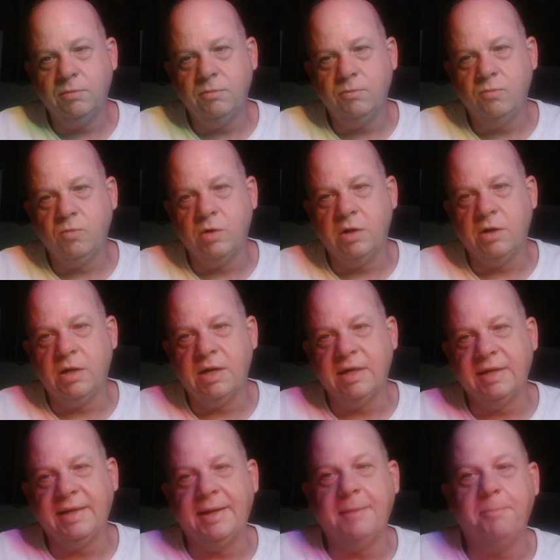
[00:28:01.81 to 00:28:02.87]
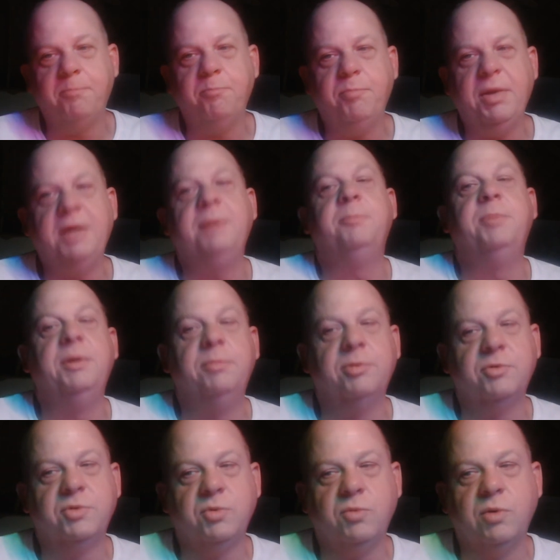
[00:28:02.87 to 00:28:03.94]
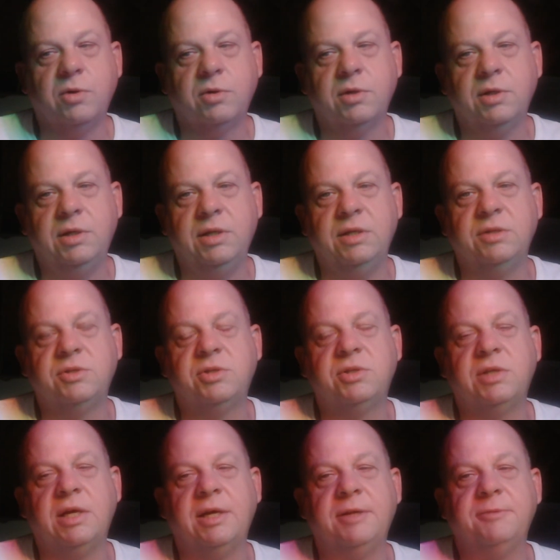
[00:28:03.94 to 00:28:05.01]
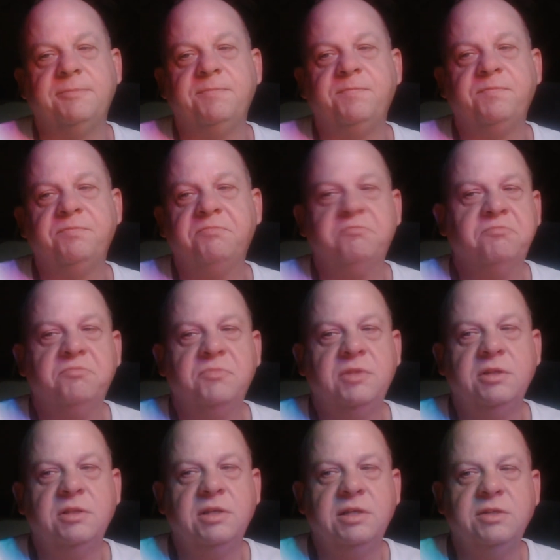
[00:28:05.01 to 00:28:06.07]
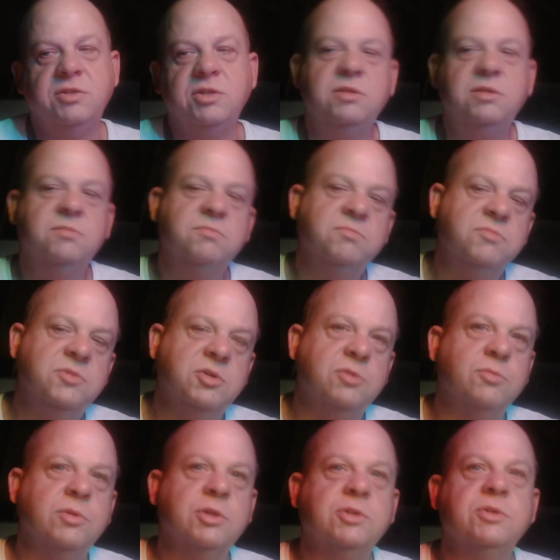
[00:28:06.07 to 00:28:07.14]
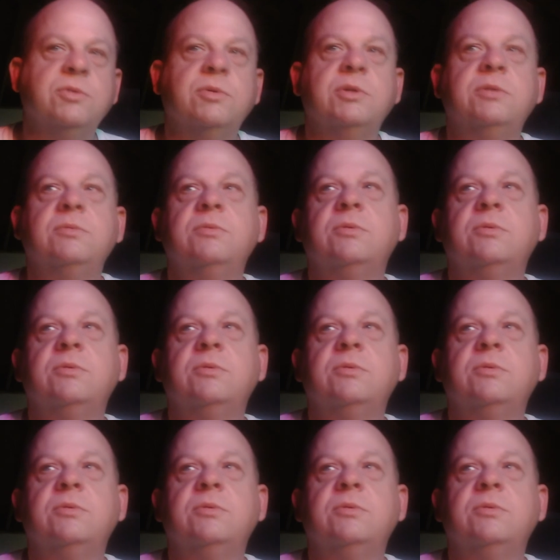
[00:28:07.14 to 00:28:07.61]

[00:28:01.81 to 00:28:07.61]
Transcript: where I can't pay people to work. It's that they're lazy, don't want to do it.